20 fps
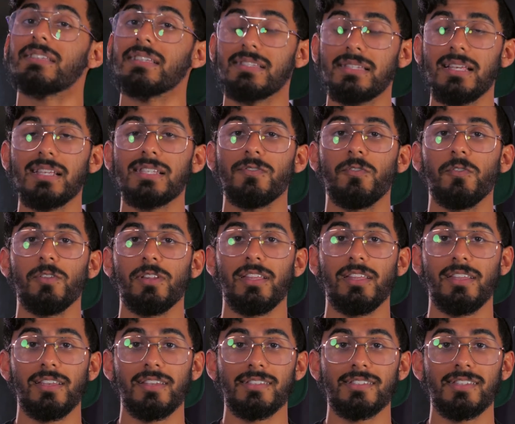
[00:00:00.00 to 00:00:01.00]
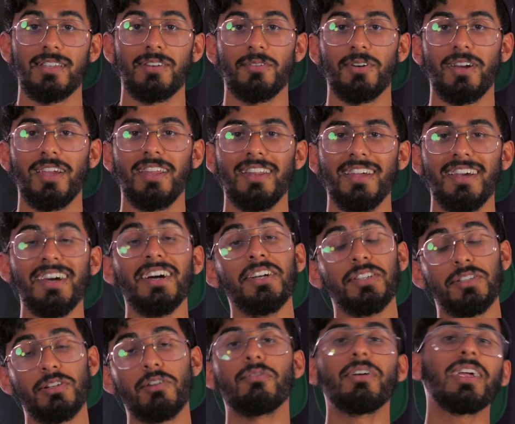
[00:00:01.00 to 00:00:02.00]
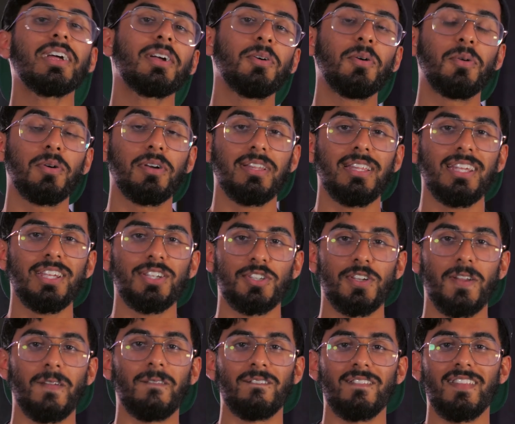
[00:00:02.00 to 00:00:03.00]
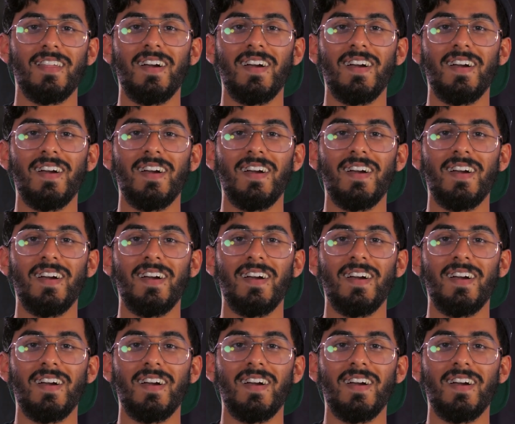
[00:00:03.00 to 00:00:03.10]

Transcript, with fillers: successful he is, right? direct correlation.